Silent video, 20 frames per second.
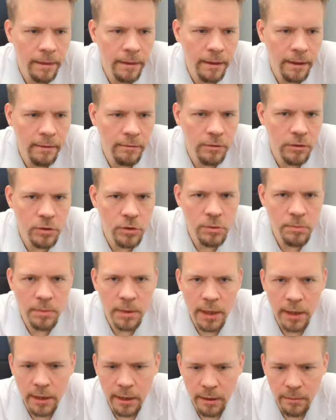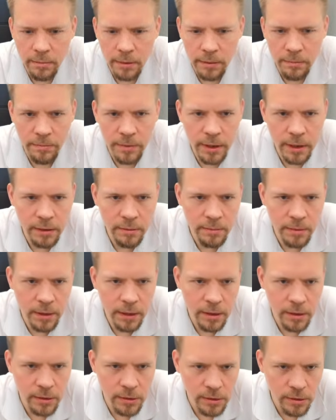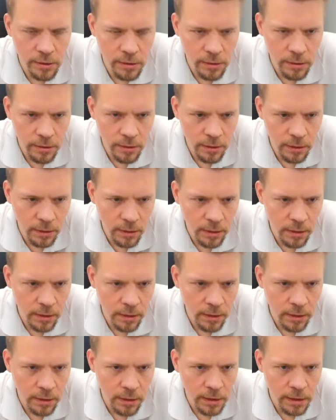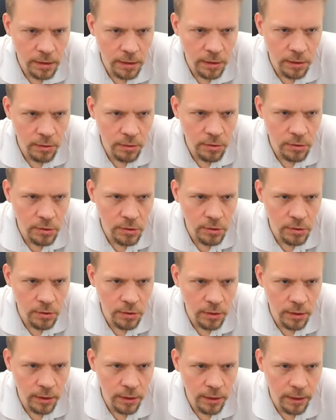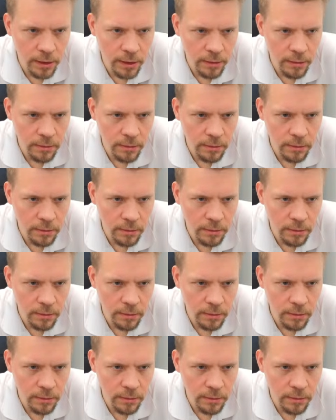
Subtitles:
Have to speed up a bit because this looks okay.